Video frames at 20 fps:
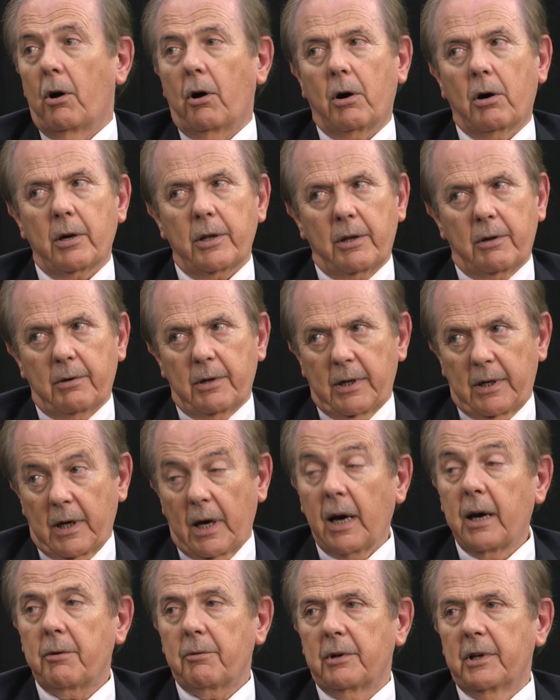or they're at
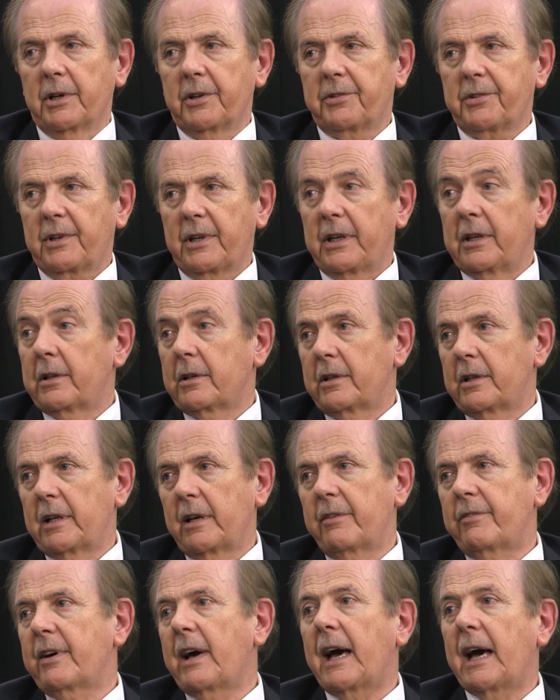high risk. Either
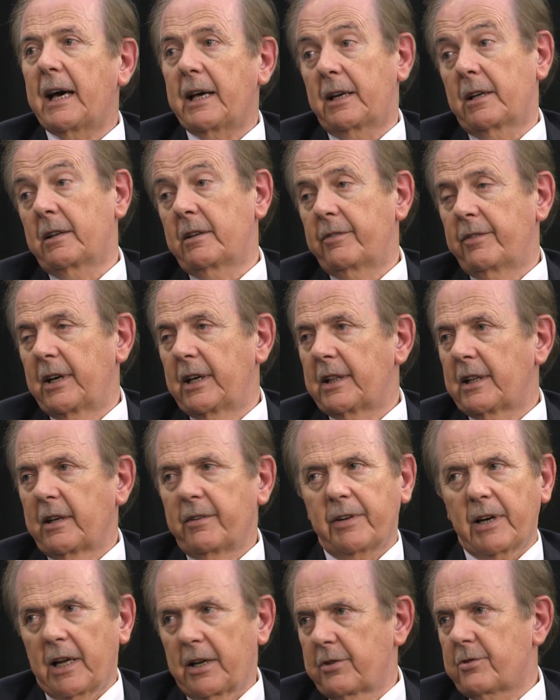they've had an event,
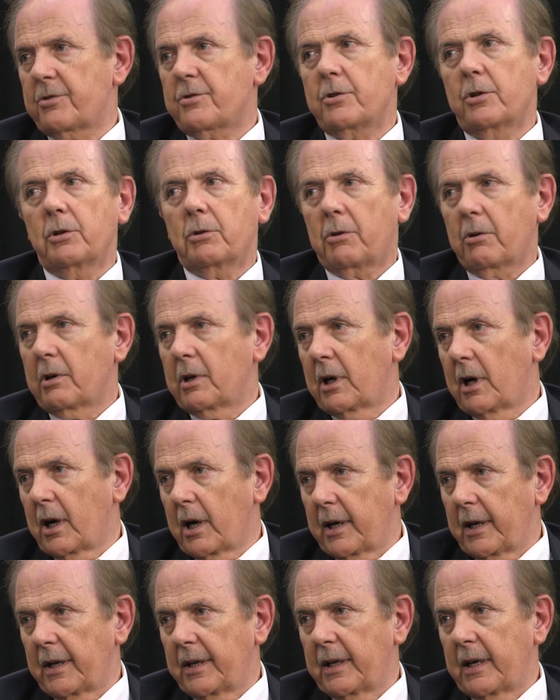they've had a stroke or a
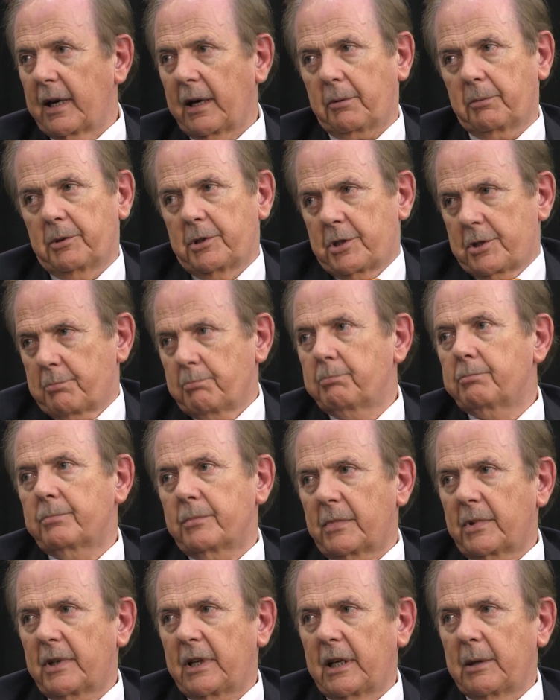heart attack, which
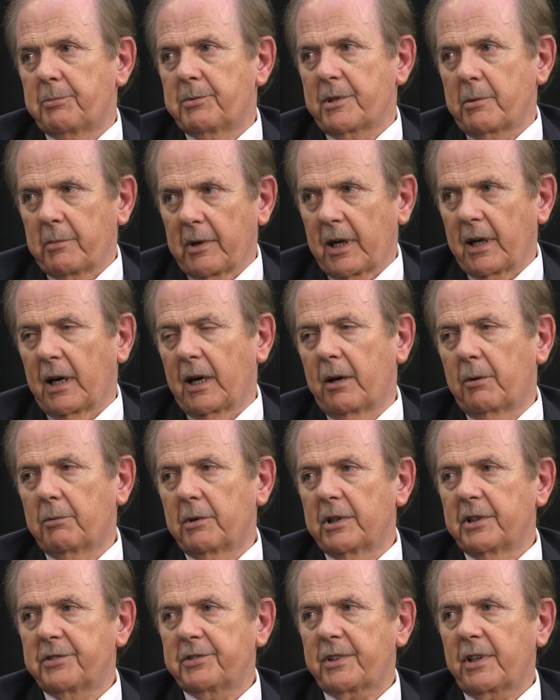keeps them at high
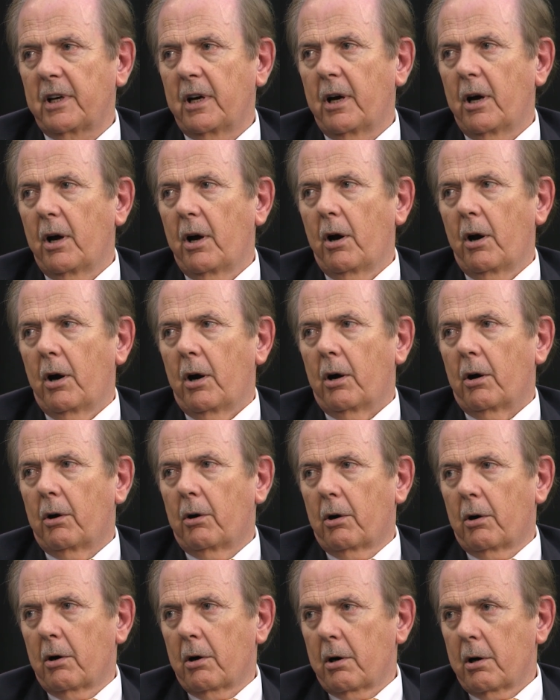risk,
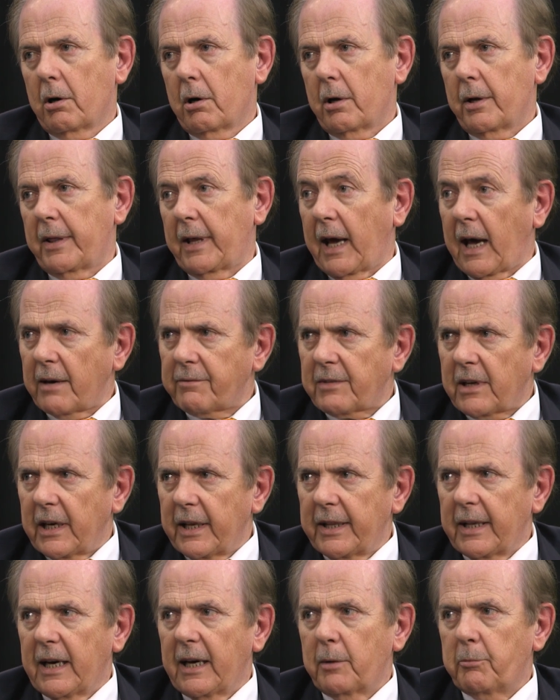or they haven't
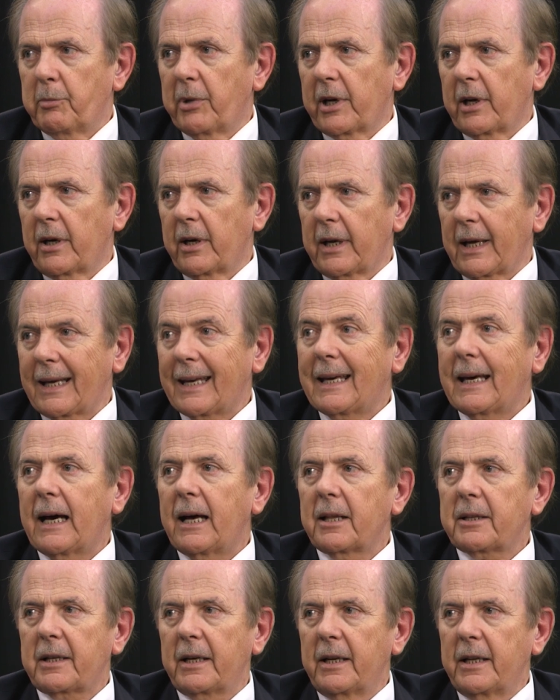had that, but on a
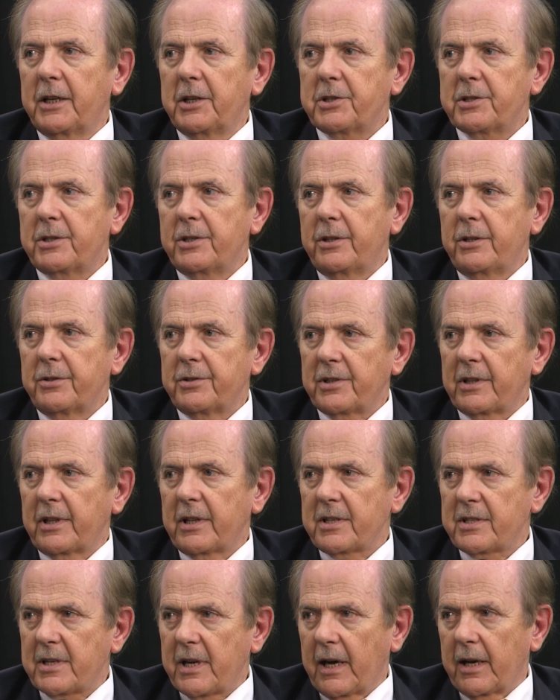calculation using
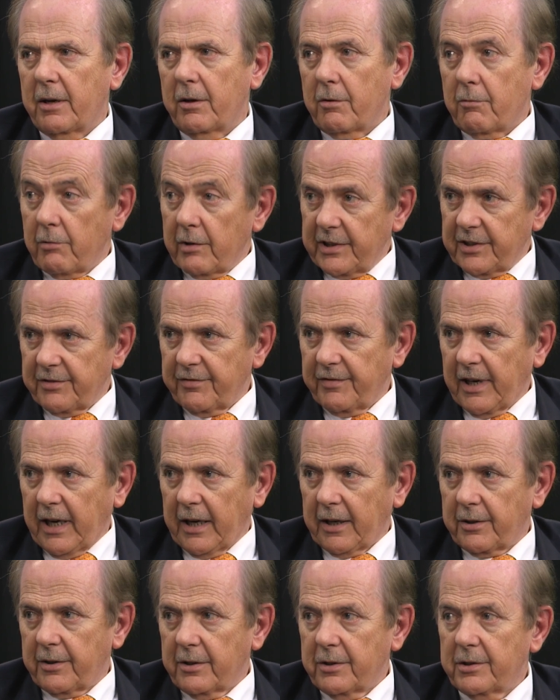the standard risk
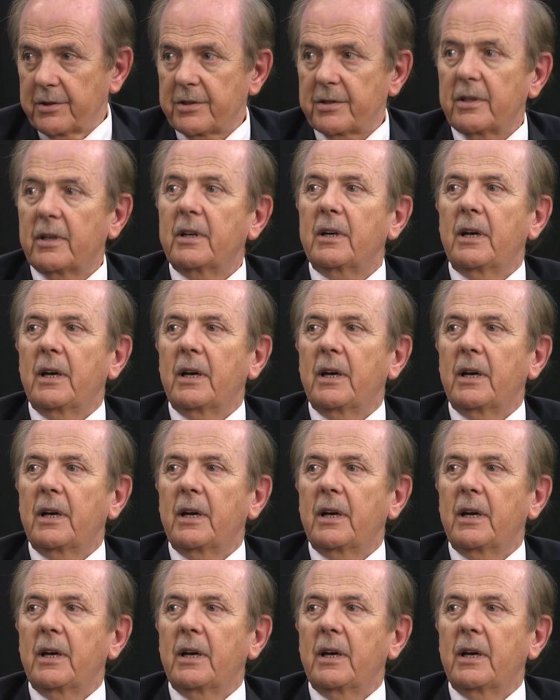factors,